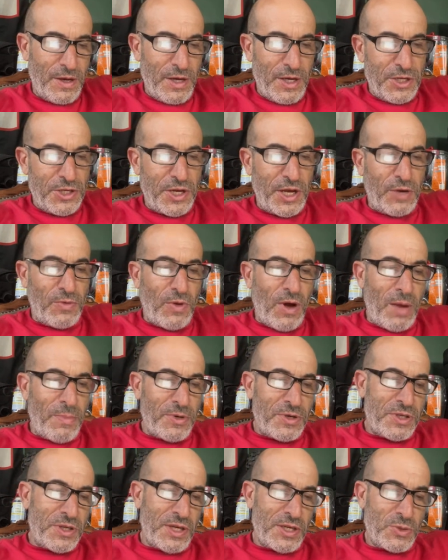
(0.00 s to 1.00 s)
Jake
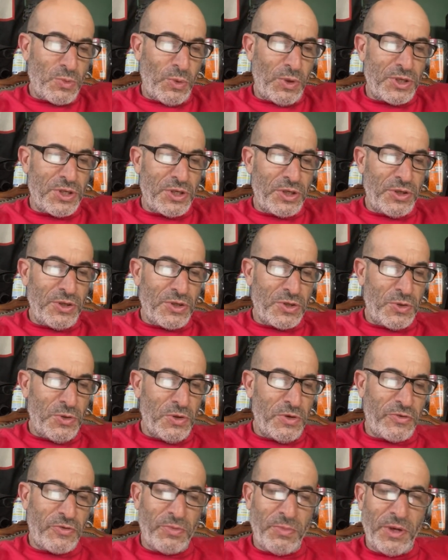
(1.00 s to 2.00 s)
Roberts says, "What's a good
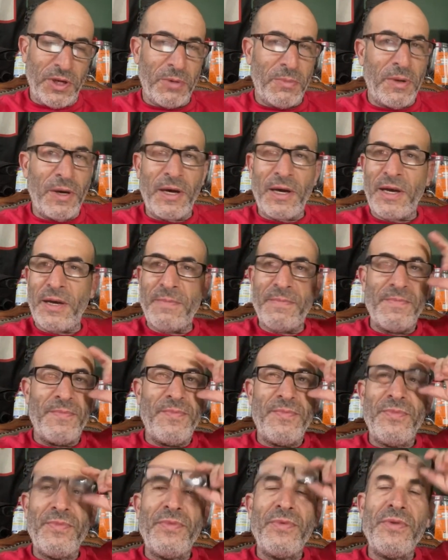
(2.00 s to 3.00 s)
scooter for me to buy?
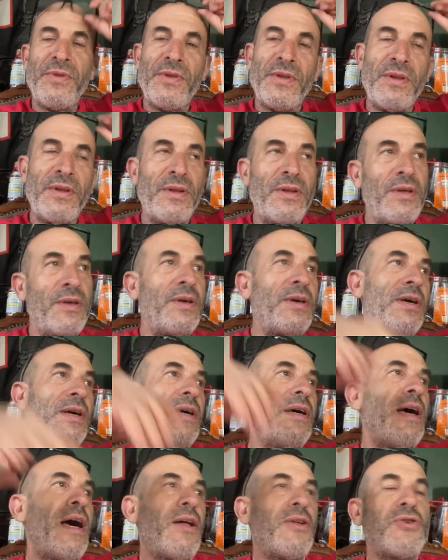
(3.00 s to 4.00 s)

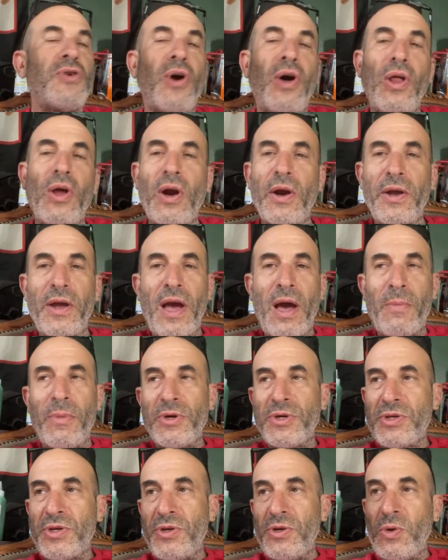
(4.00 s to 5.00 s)
How tall are you? How
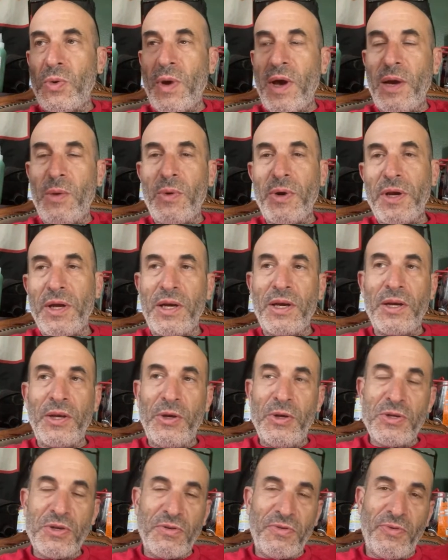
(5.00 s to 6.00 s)
much do you weigh? What are you gonna
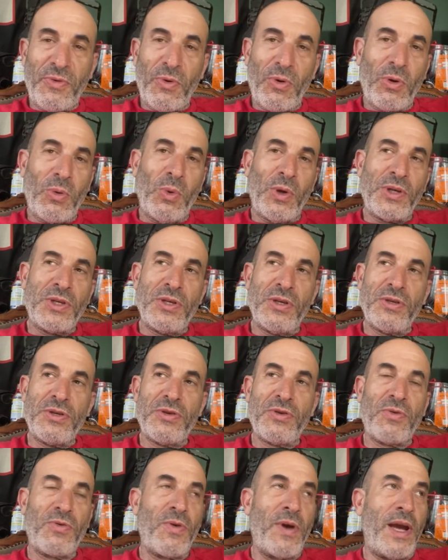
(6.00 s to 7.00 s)
use it for? What's the
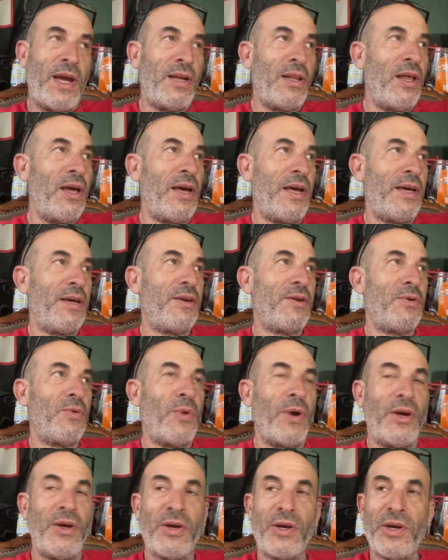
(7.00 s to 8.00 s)
terrain like
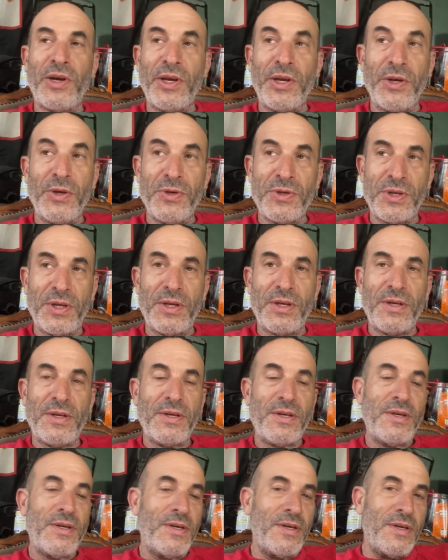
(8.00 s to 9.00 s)
where you're gonna use it?"
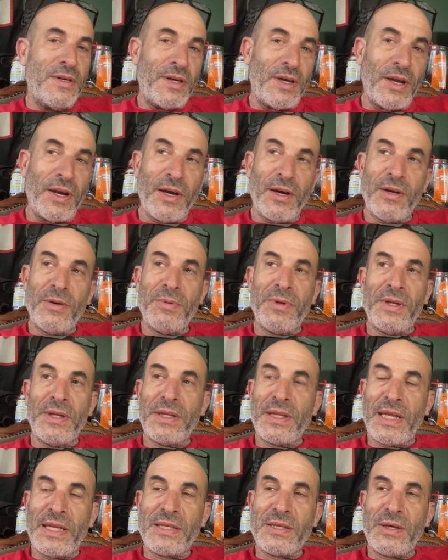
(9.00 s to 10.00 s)
You know, I mean,
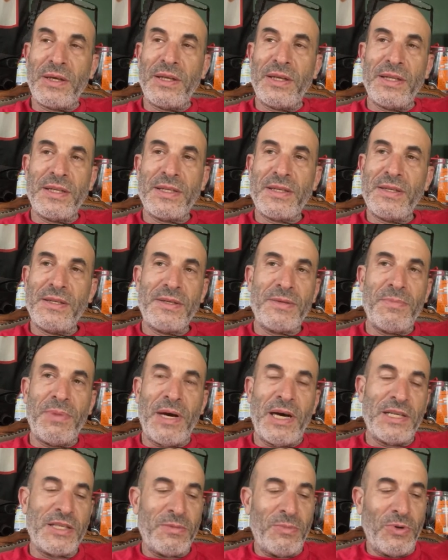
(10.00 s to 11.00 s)
that's like it's an
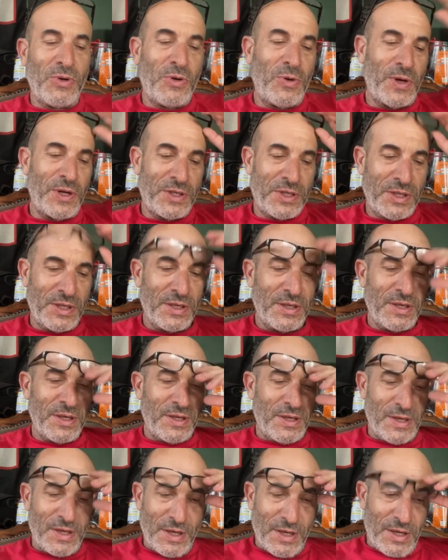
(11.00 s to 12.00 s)
impossible question.
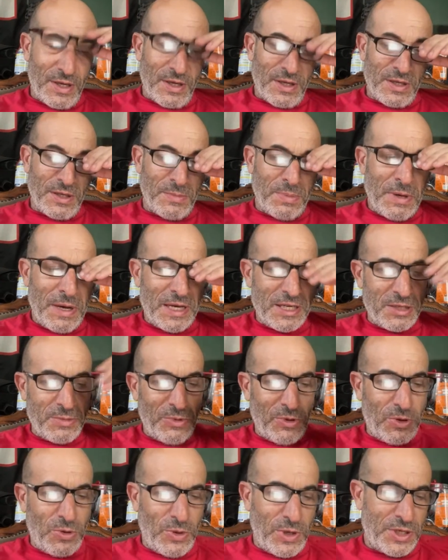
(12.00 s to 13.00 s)
It's an
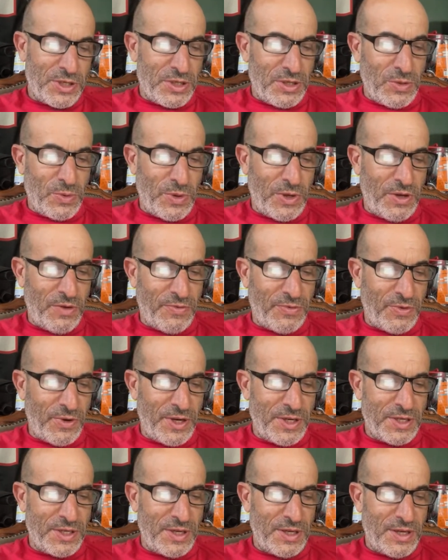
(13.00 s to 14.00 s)
impossible question the way you
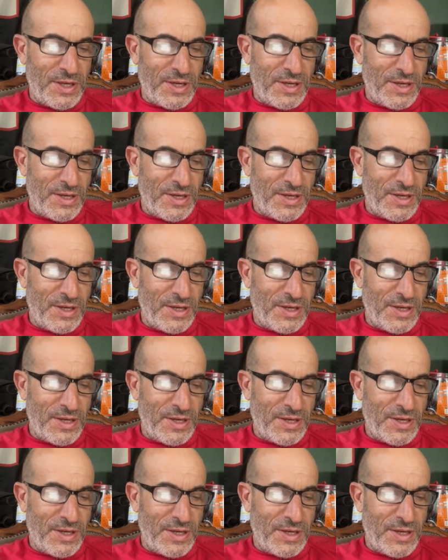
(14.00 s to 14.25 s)
phrased it.